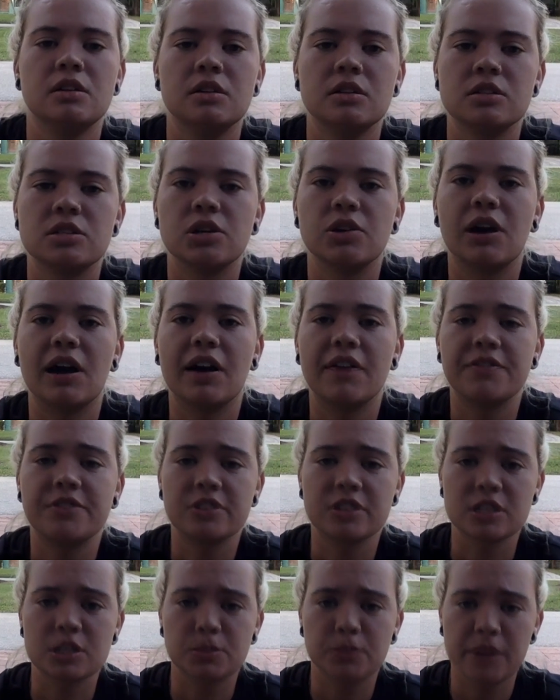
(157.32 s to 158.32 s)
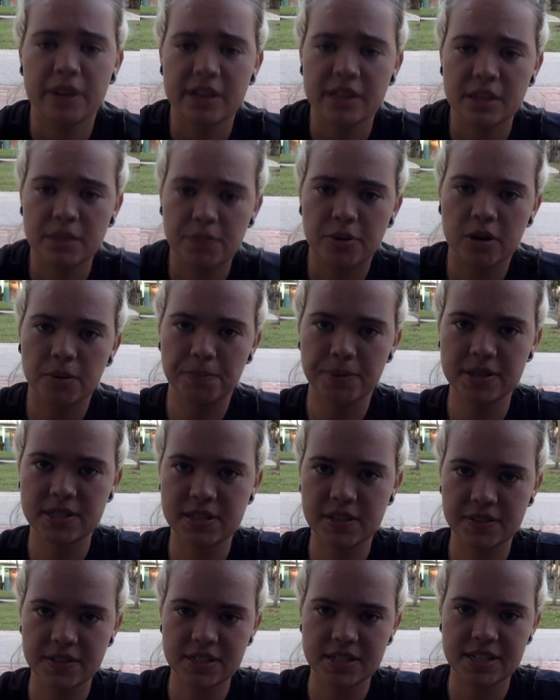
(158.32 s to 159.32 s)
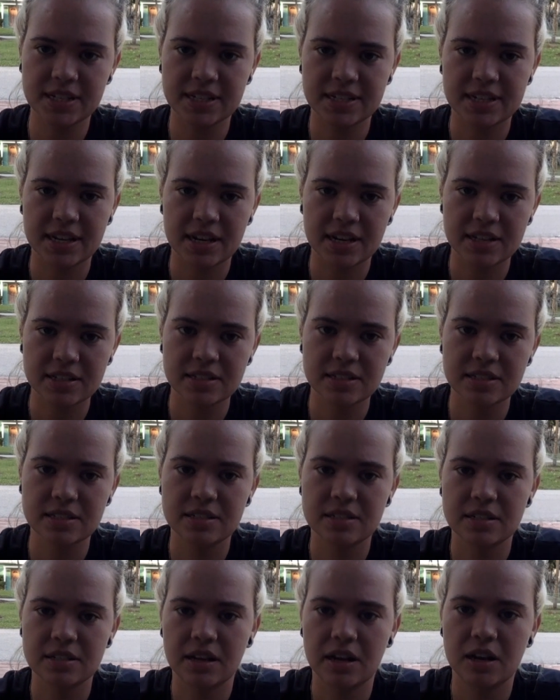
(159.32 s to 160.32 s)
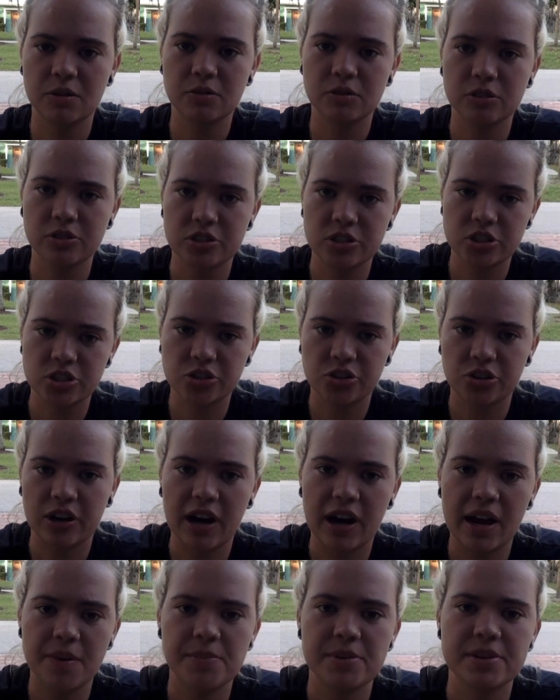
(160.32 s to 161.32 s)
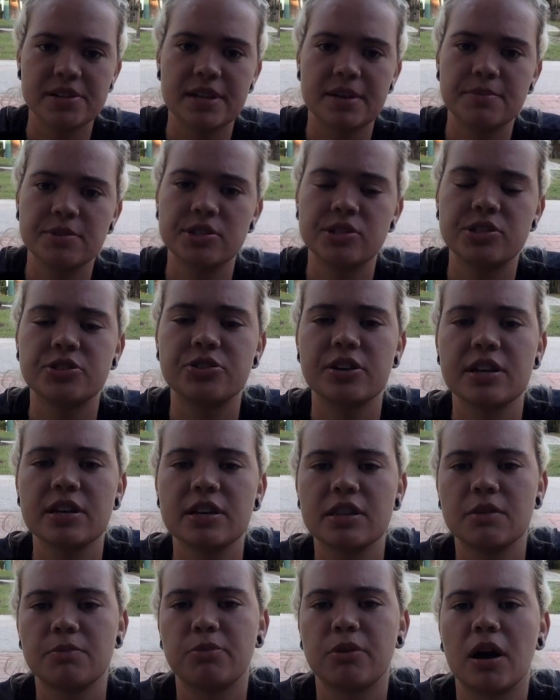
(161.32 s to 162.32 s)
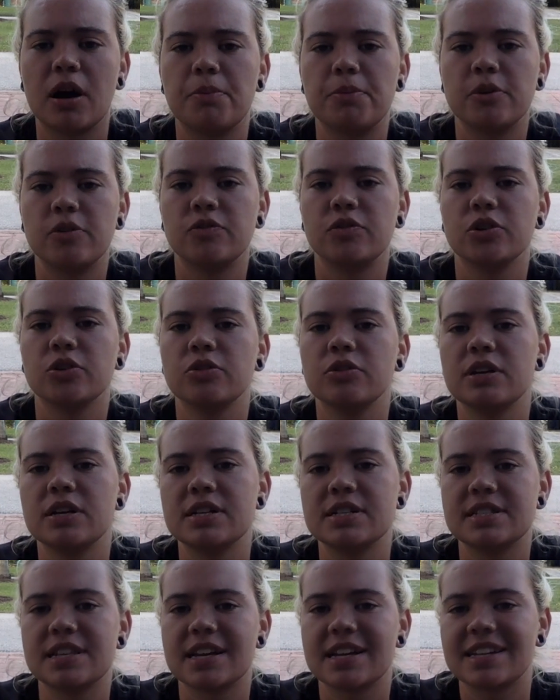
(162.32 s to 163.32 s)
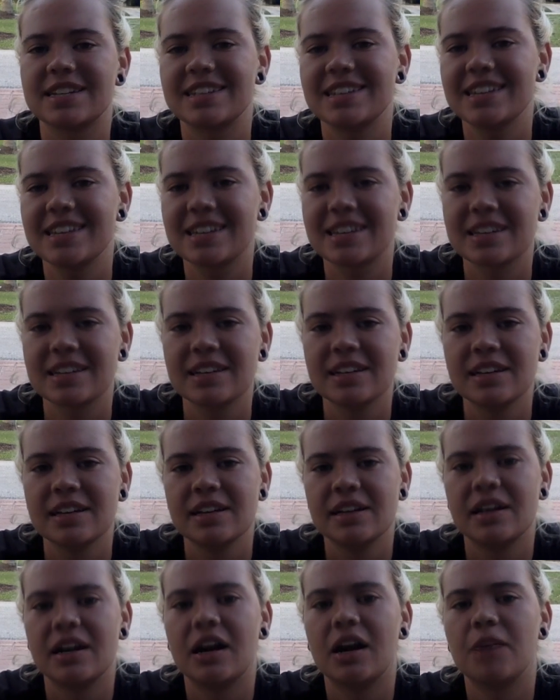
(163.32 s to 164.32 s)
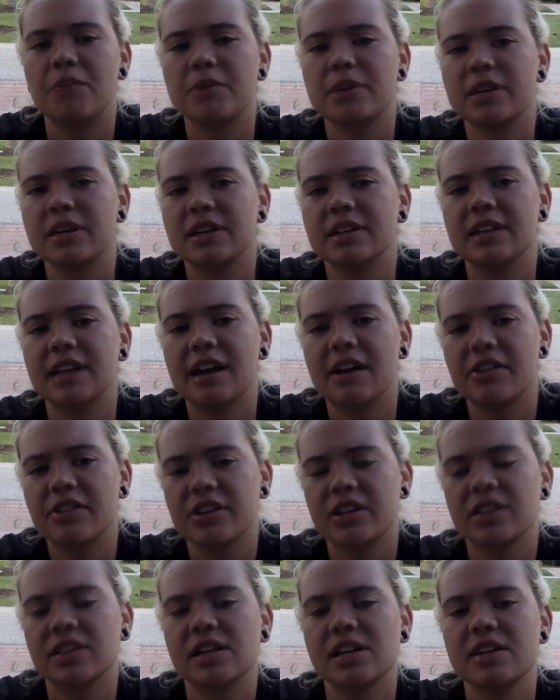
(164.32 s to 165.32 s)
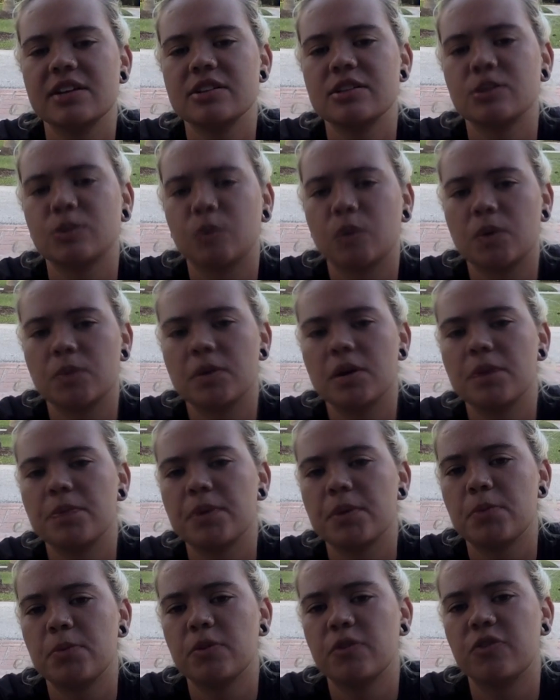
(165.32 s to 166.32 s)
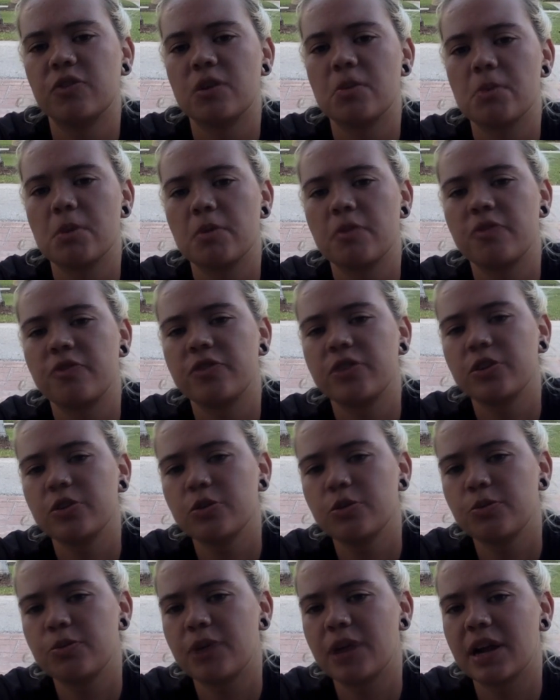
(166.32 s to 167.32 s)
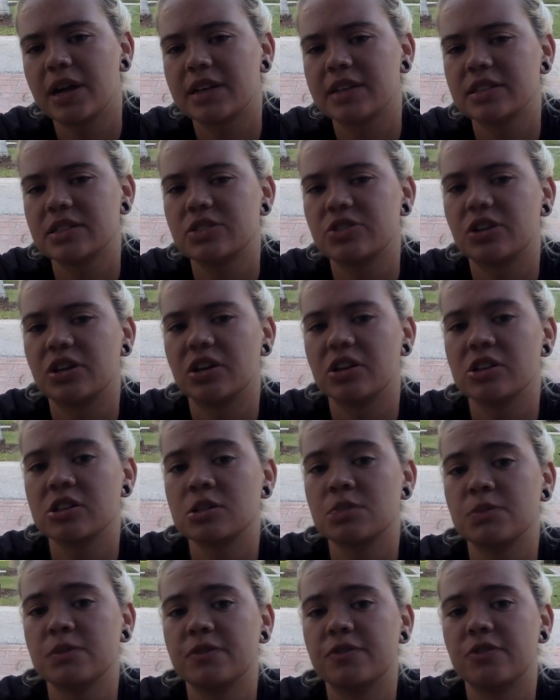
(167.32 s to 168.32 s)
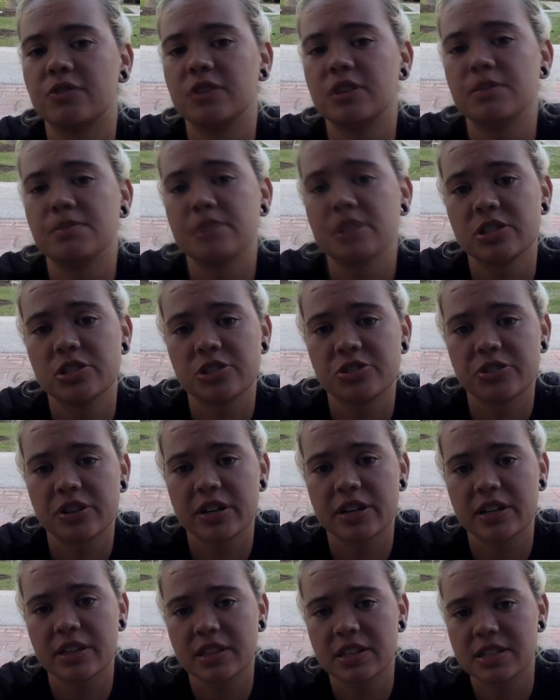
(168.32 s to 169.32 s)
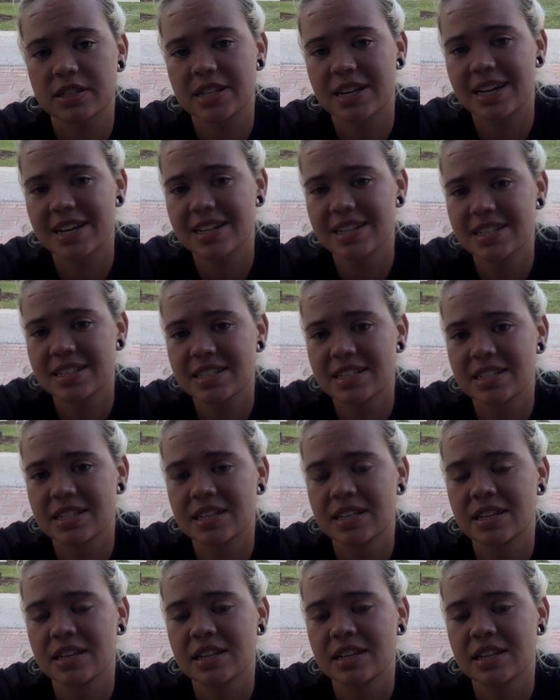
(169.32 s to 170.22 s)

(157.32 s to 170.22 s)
So after explaining the purpose of the T-test, I will describe and demonstrate the proper route and technique. I'm going to allow the client to warm up and perform a few practice trials before administering the test.